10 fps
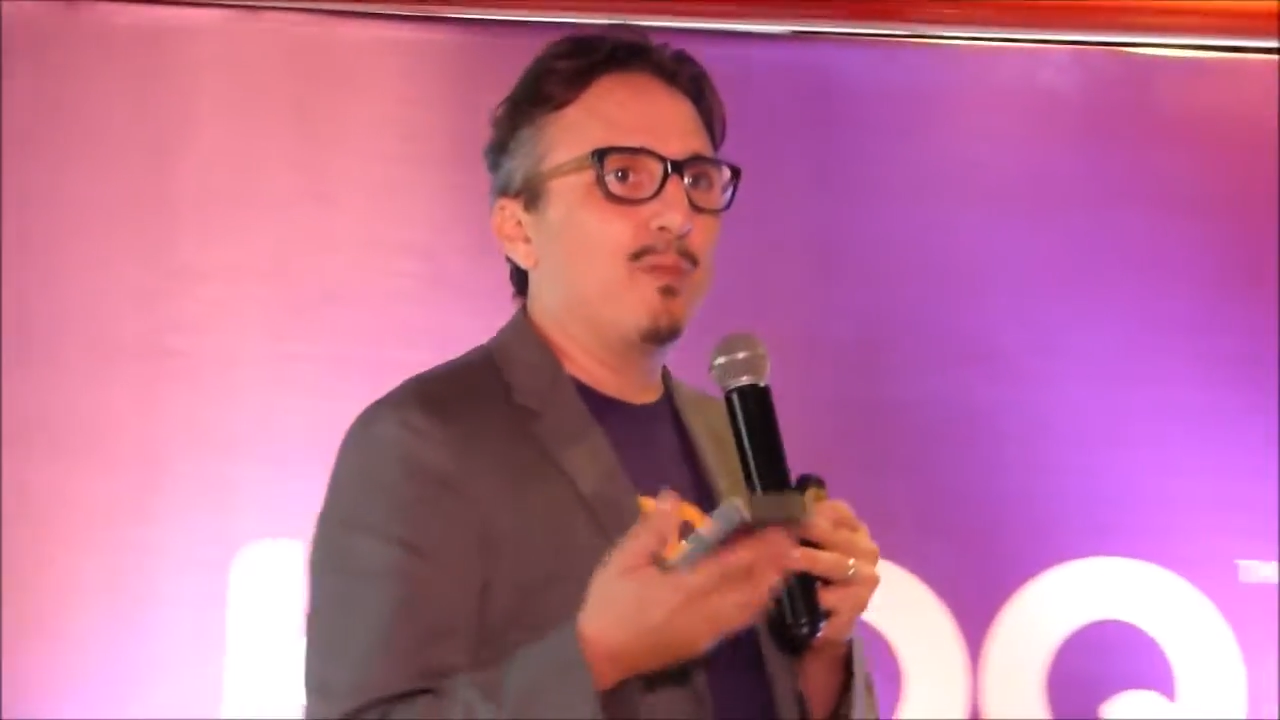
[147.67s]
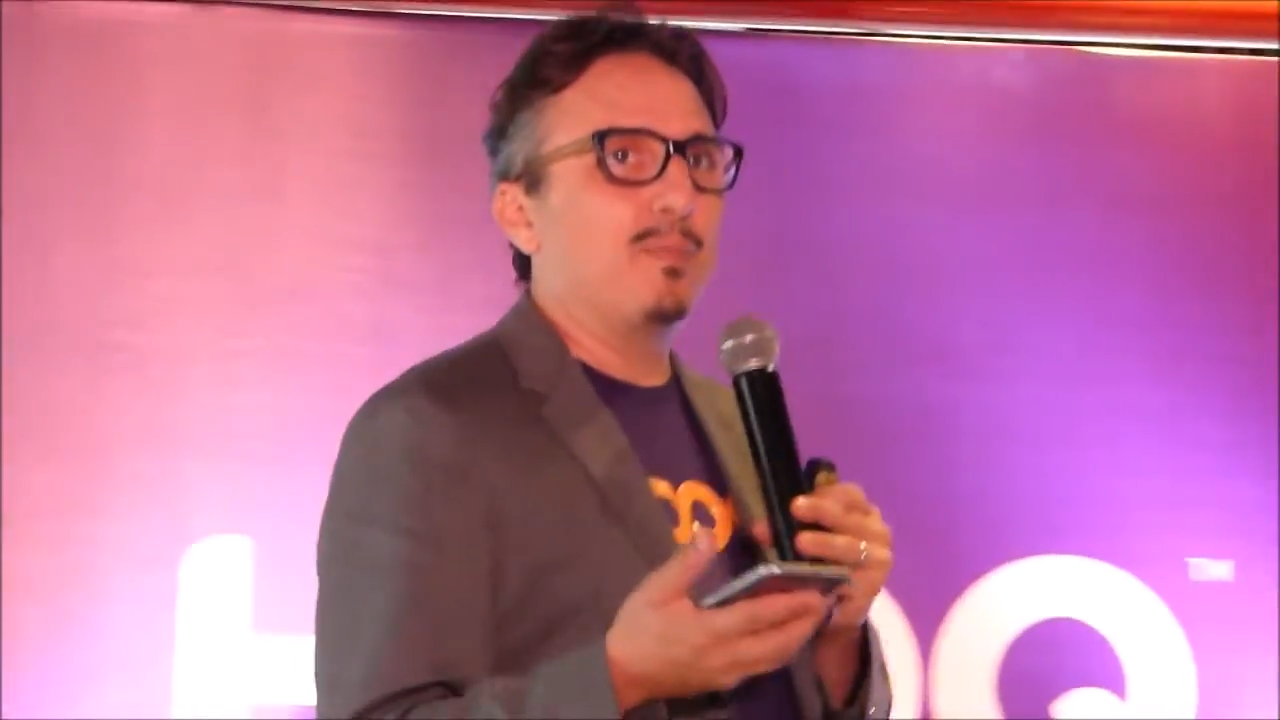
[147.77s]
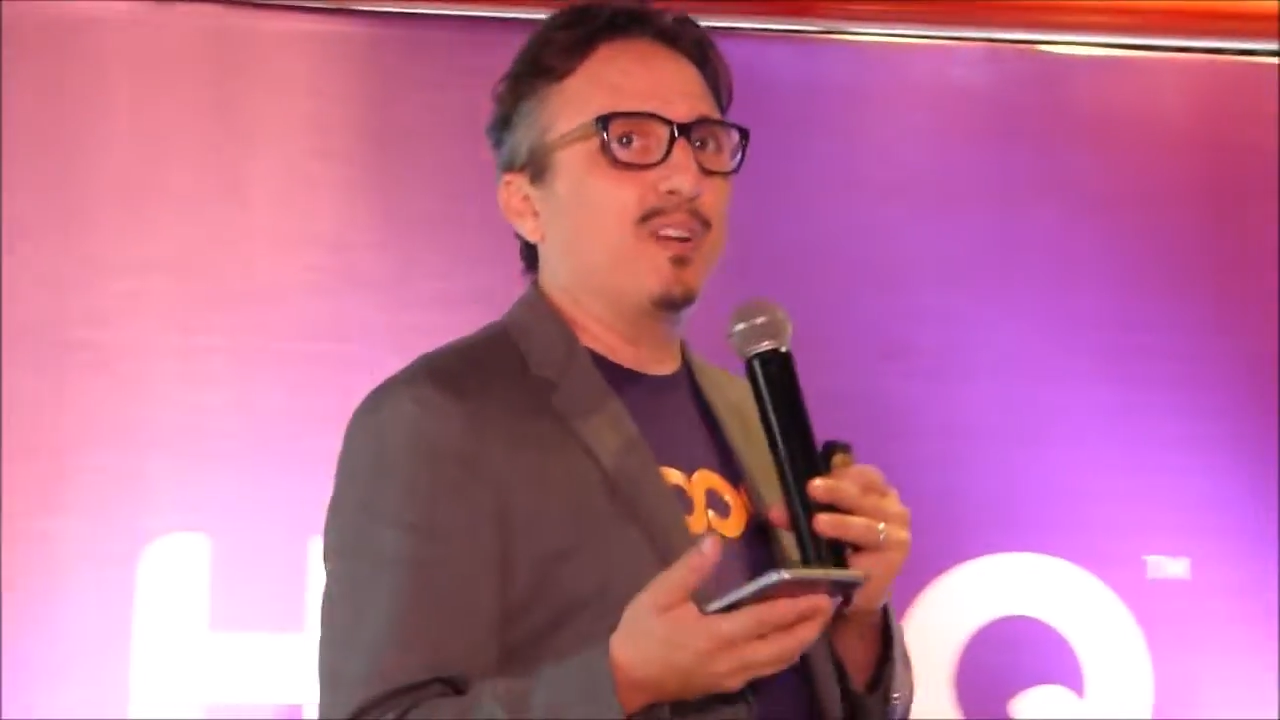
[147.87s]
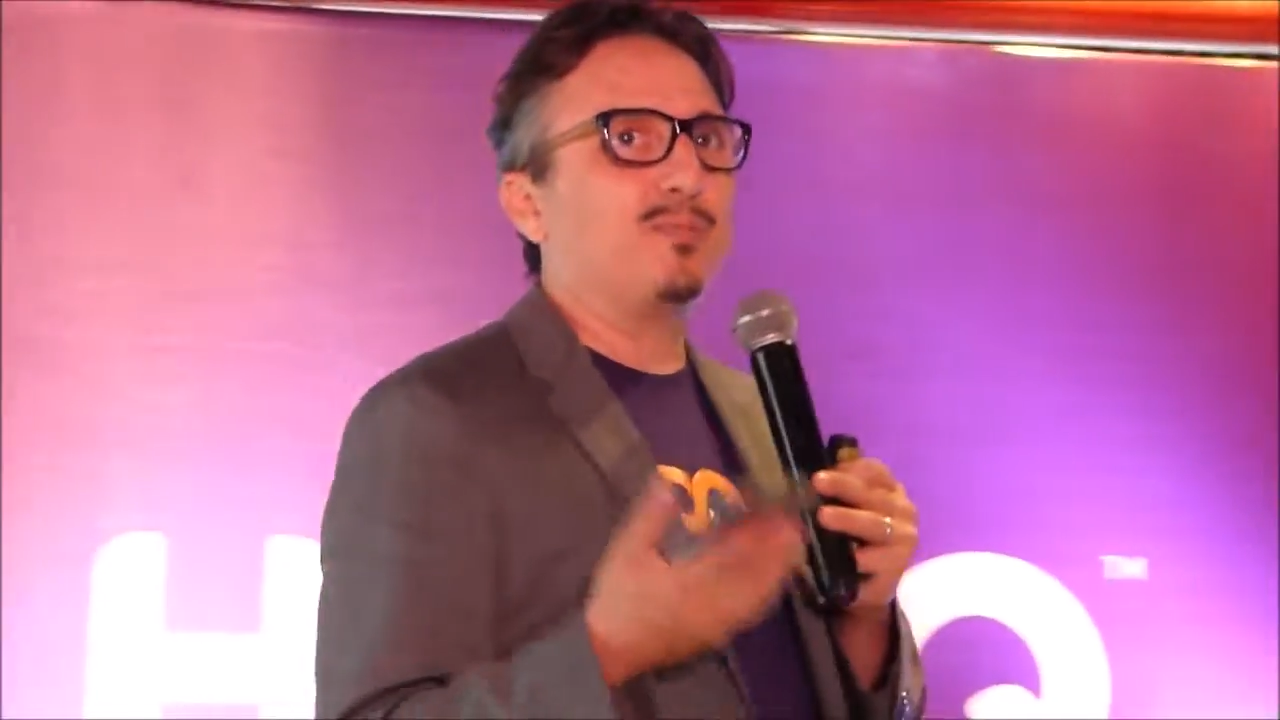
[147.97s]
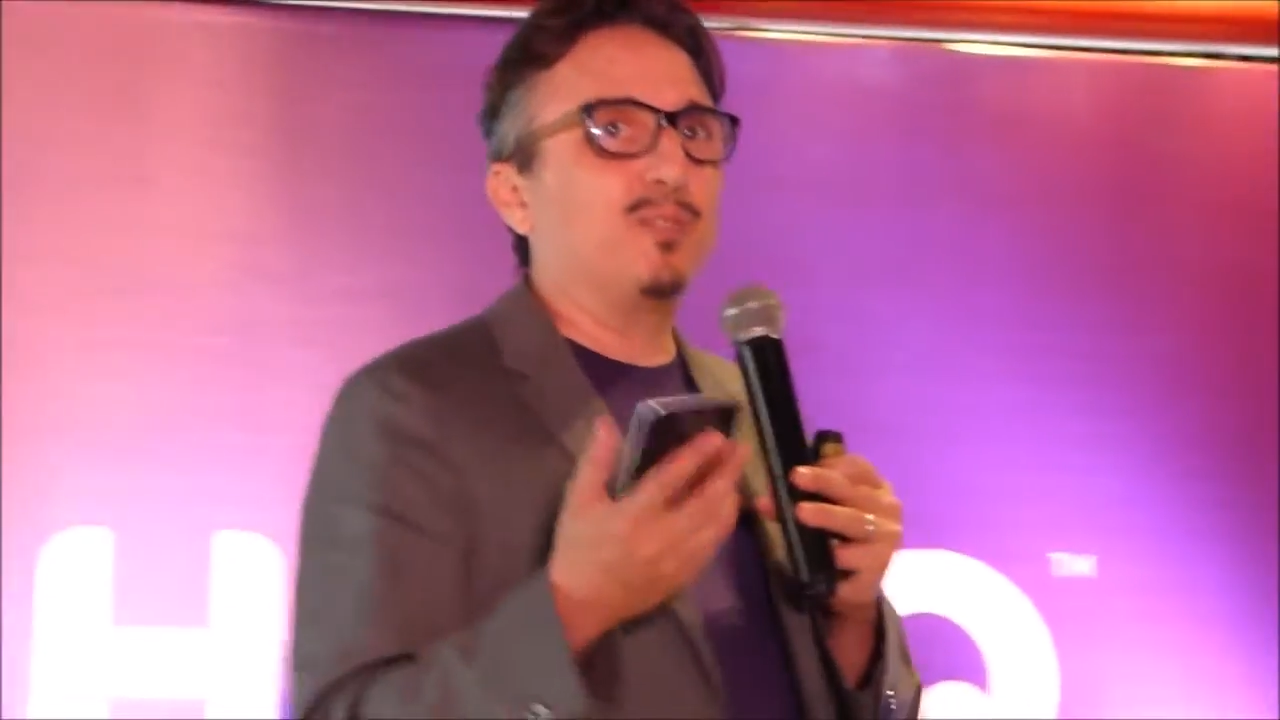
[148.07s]
a
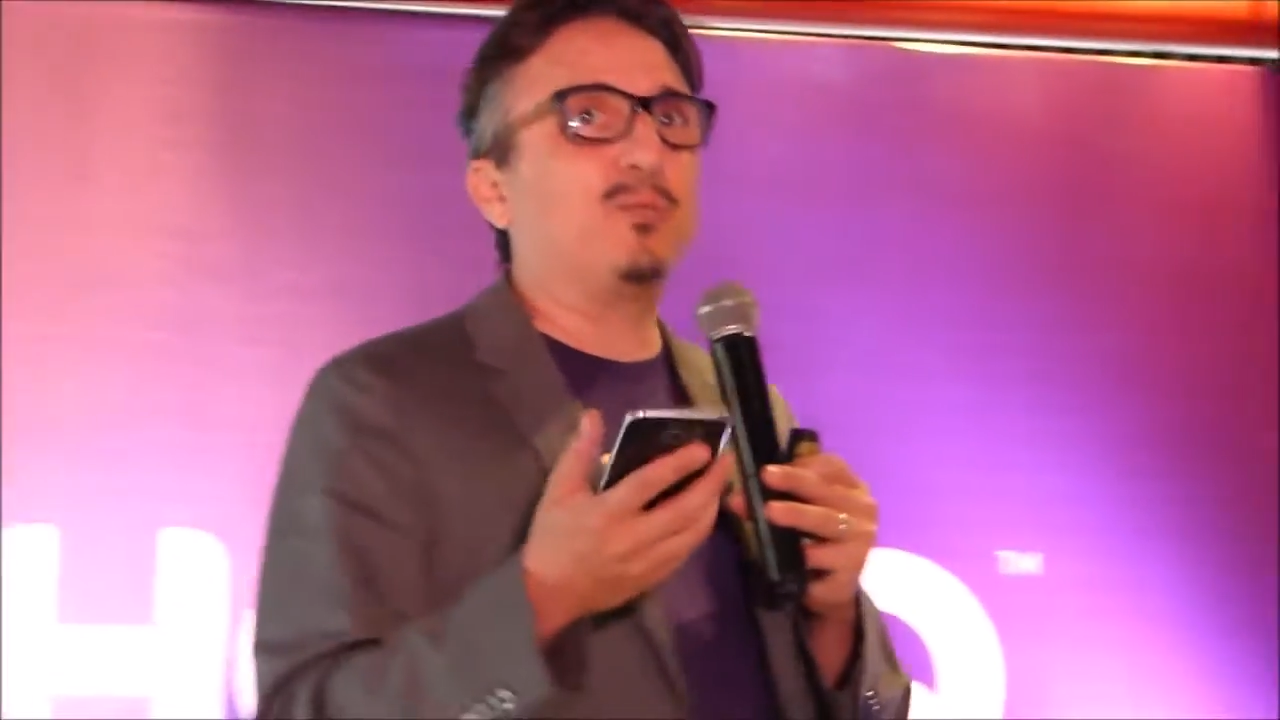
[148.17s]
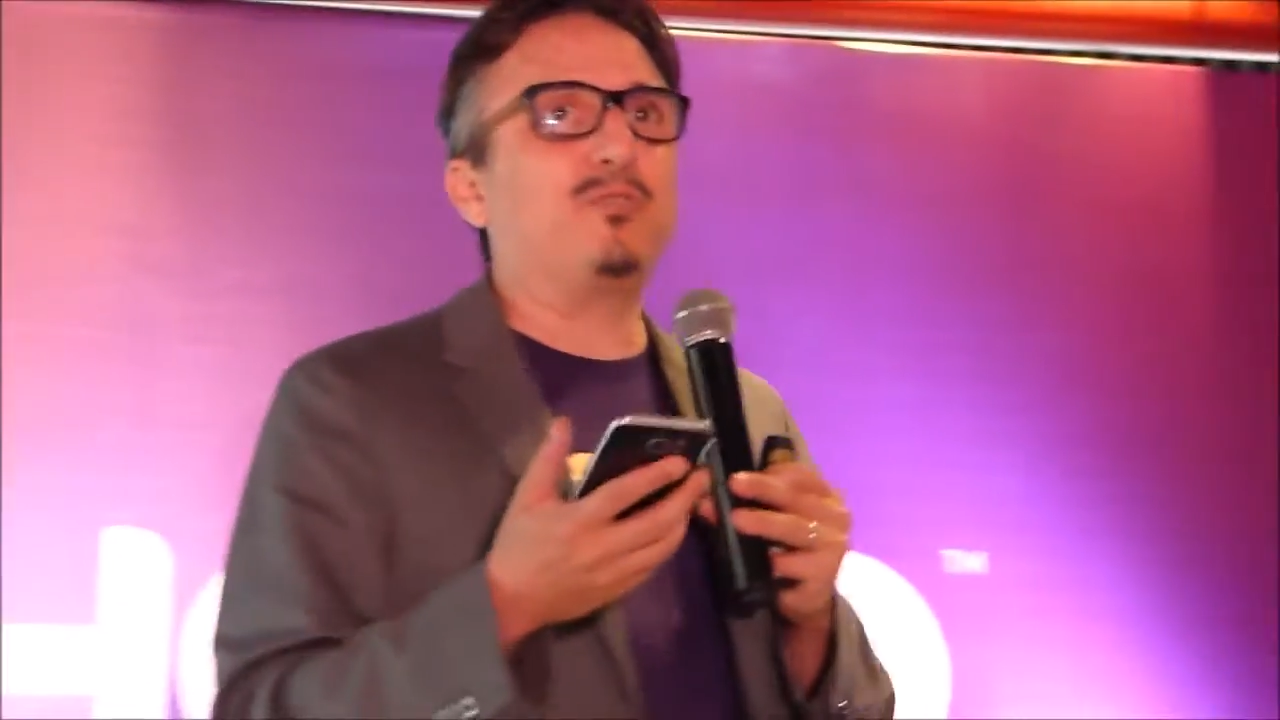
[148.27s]
mobile experience,